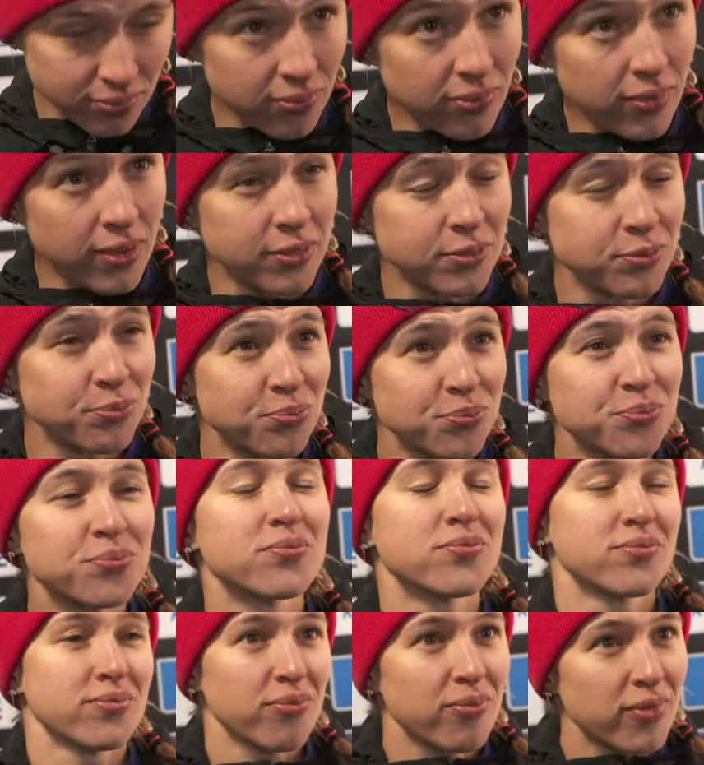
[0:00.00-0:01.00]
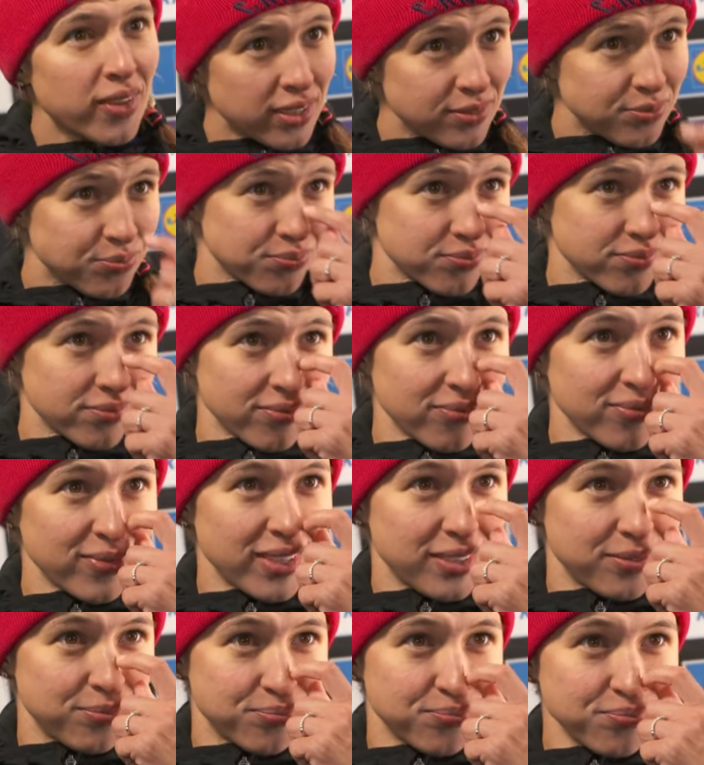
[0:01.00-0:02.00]
Kasia, how do you feel about your
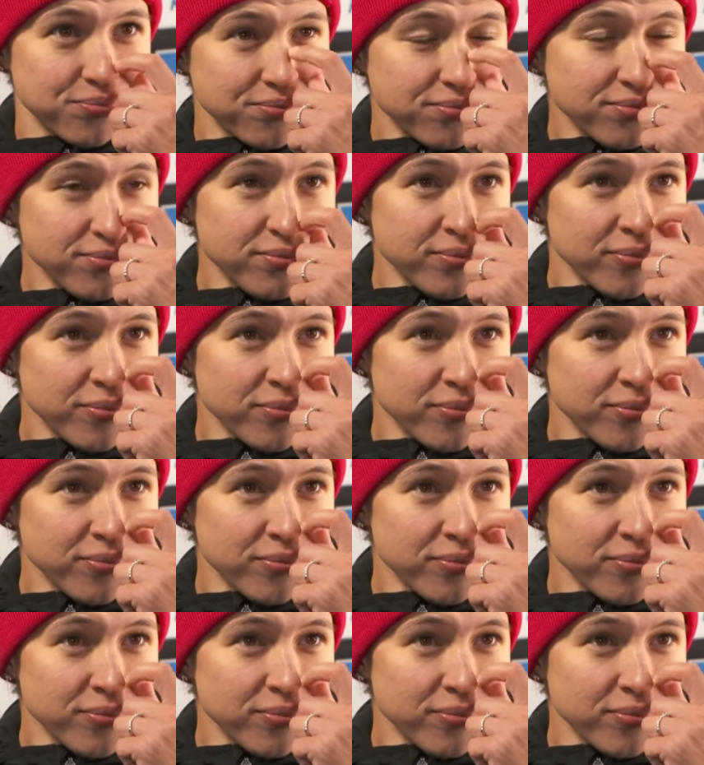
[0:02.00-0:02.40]
performance today?